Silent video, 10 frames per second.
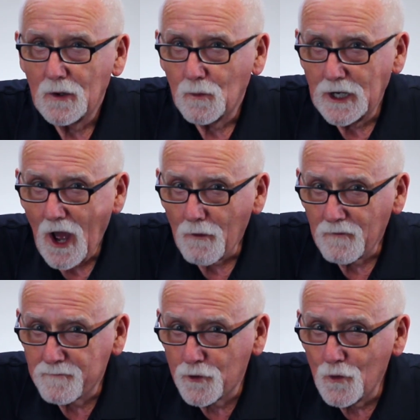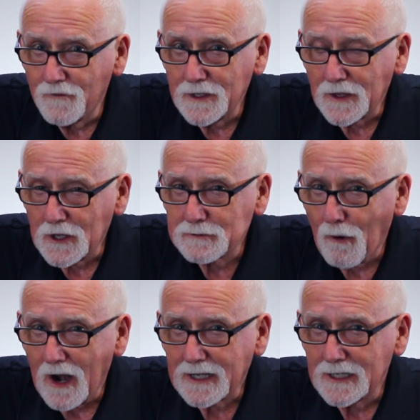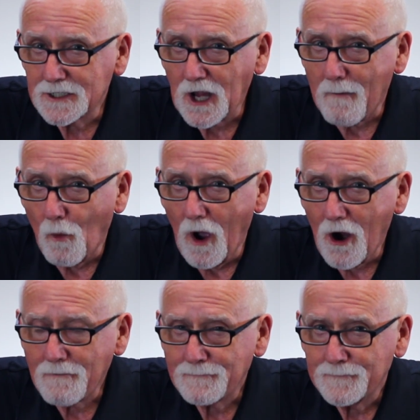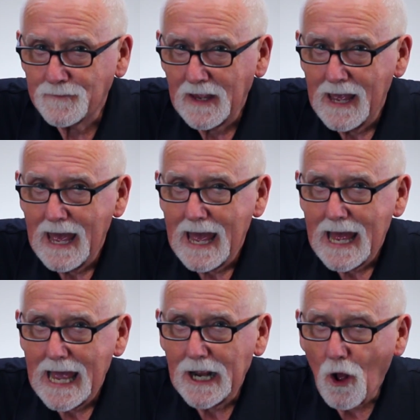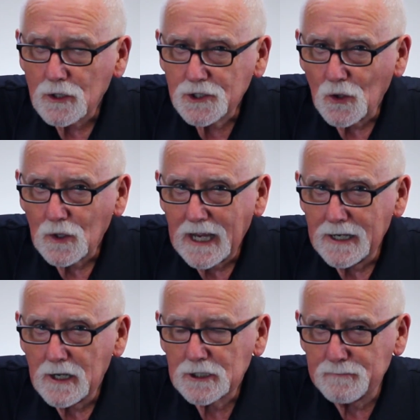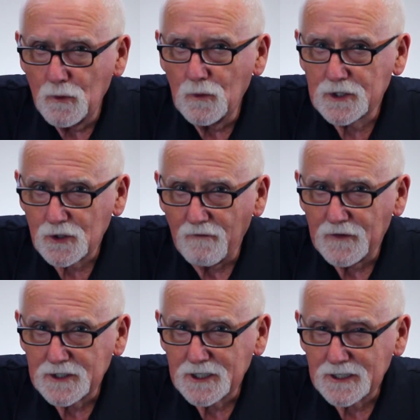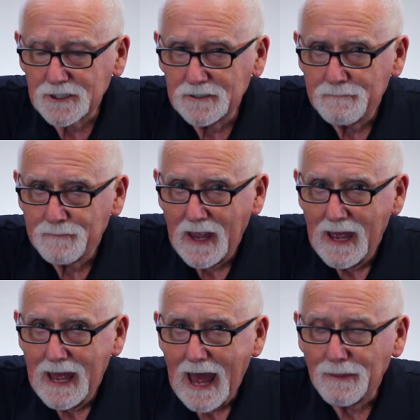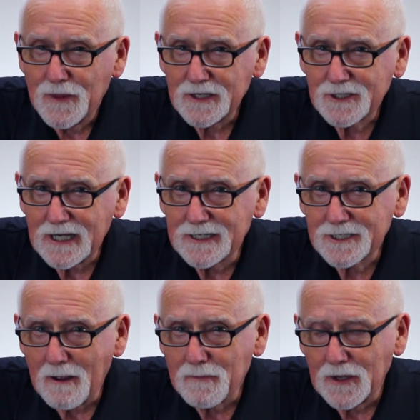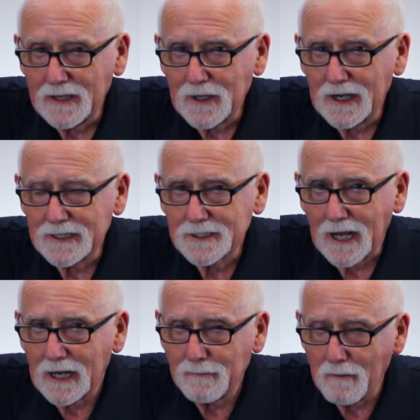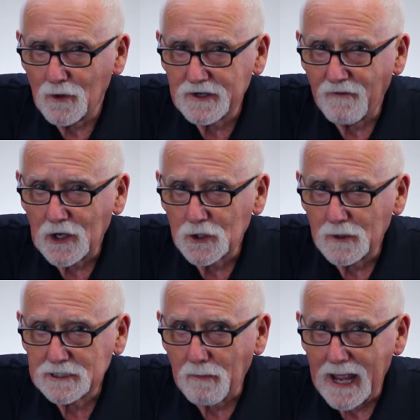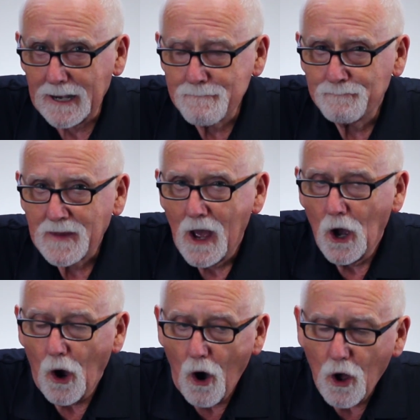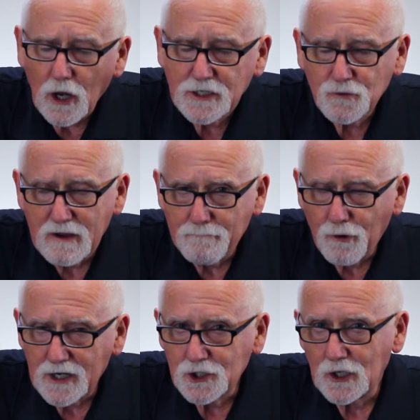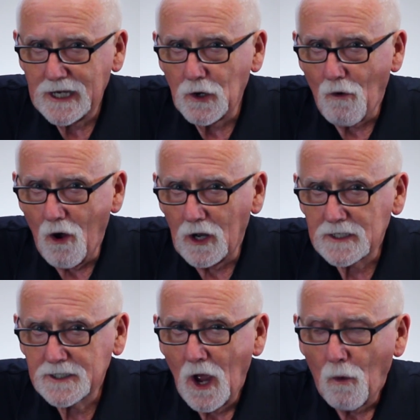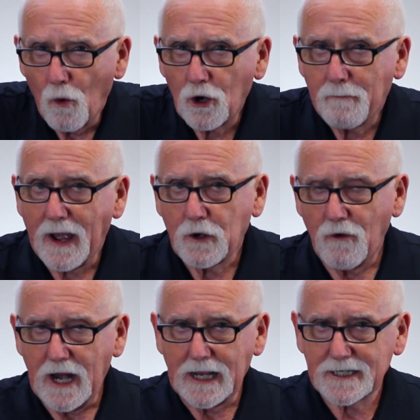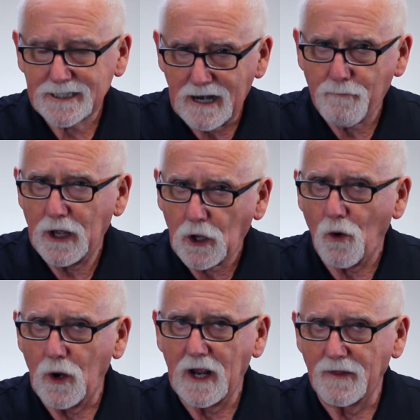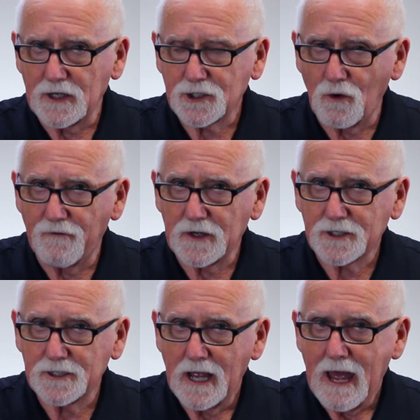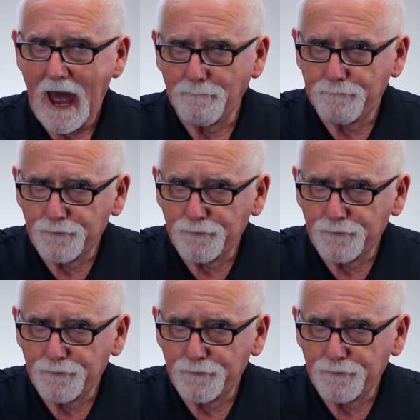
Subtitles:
we now have proven that this product can stop wear. It also can smooth surfaces. And this is something that is a little bit more difficult to explain. All extreme pressure gear oils work by creating a slippery coating on the surface and